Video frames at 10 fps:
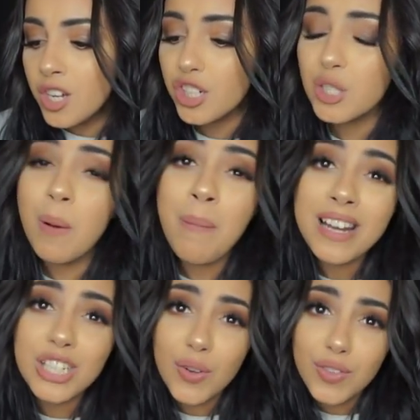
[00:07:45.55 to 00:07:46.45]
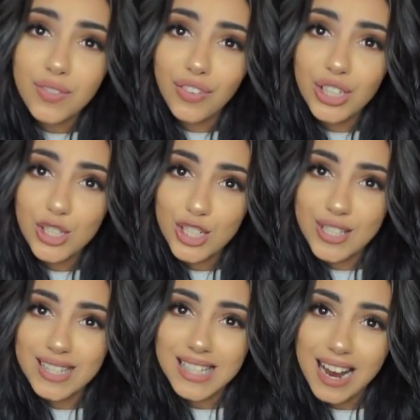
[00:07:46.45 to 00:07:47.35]
She goes, well, my shift
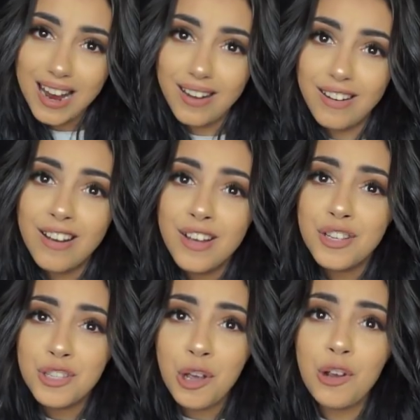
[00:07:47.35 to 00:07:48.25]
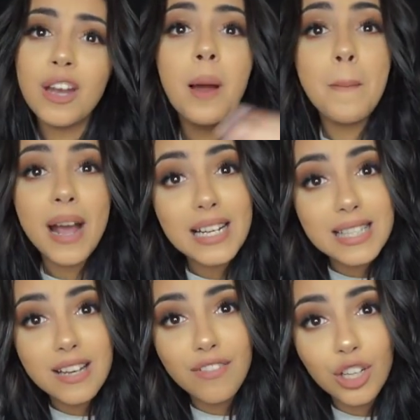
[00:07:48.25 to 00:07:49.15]
finishes at 10. So, and I'm back at
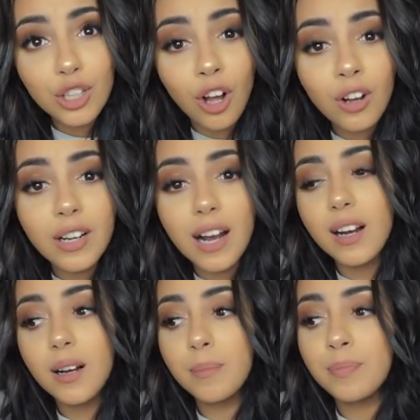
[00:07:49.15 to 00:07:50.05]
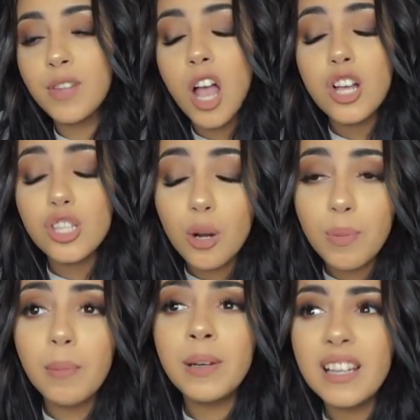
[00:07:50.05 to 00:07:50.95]
7 o'clock. So I'll
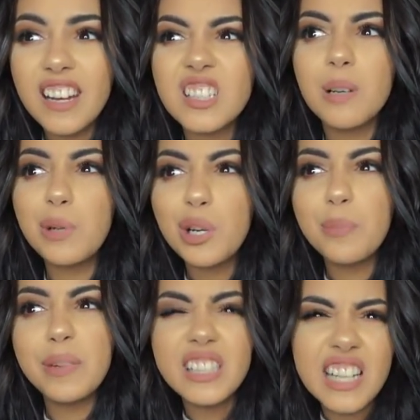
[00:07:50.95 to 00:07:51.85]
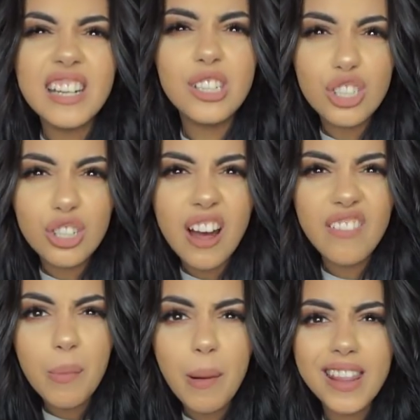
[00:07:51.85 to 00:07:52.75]
probably like tomorrow midday, you should
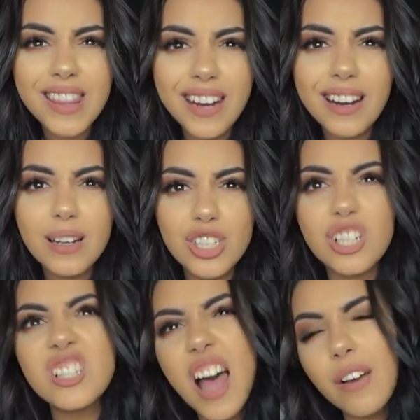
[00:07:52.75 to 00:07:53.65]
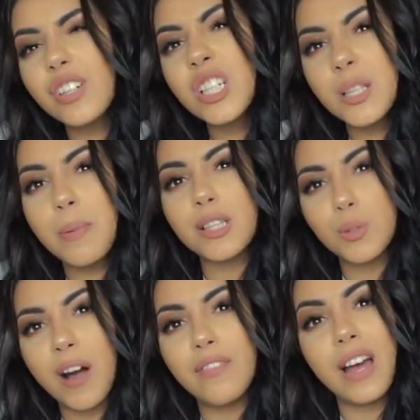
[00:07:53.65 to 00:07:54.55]
have it by then. She goes, the average is about
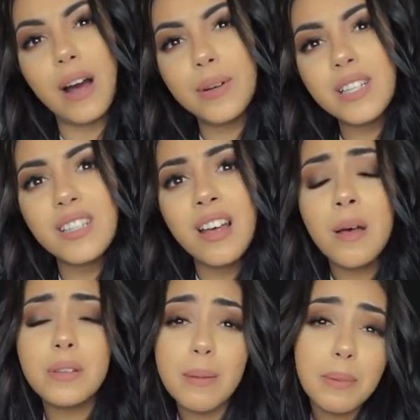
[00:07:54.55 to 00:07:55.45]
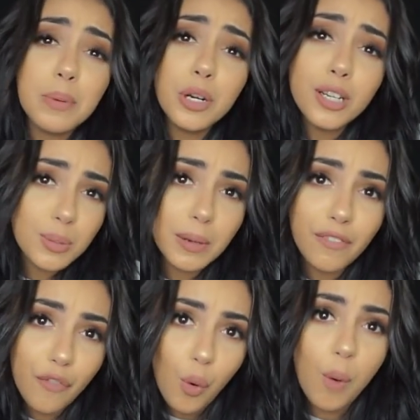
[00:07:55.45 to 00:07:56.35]
12 hours. Some people go to
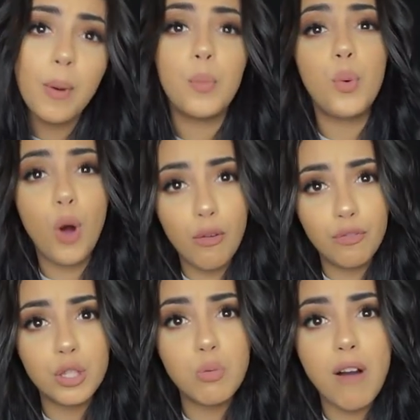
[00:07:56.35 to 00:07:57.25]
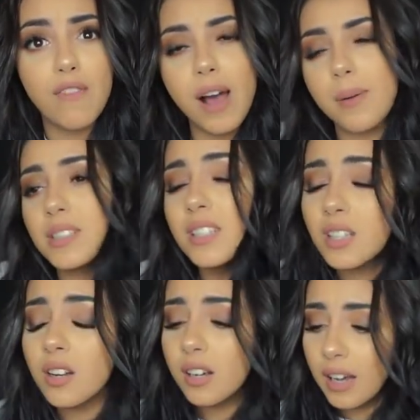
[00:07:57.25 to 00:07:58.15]
24, but we'll hope for 12 hours. I
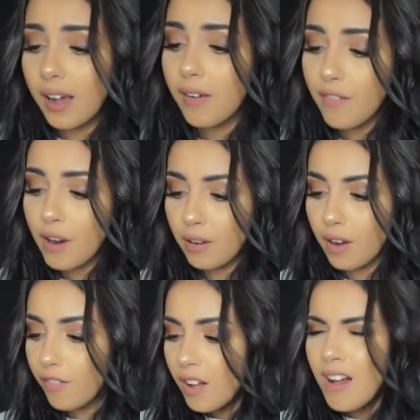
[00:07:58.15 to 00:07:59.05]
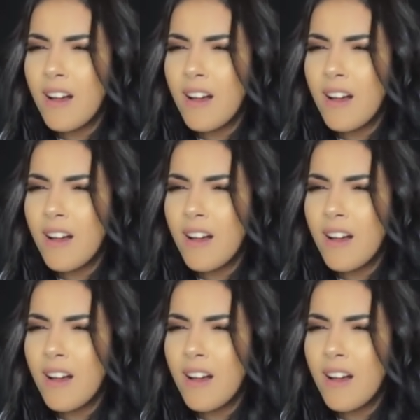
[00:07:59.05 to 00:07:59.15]
said, okay, fair enough.